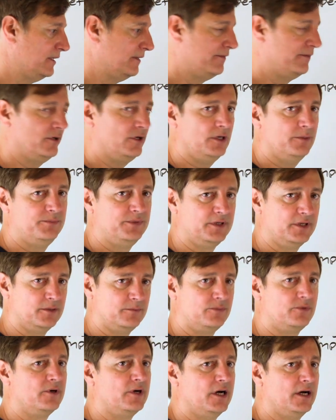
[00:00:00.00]
developing
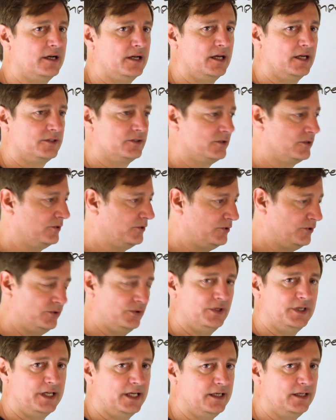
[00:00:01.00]
a product or
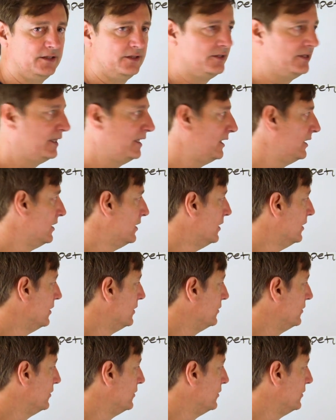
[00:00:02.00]
doing anything,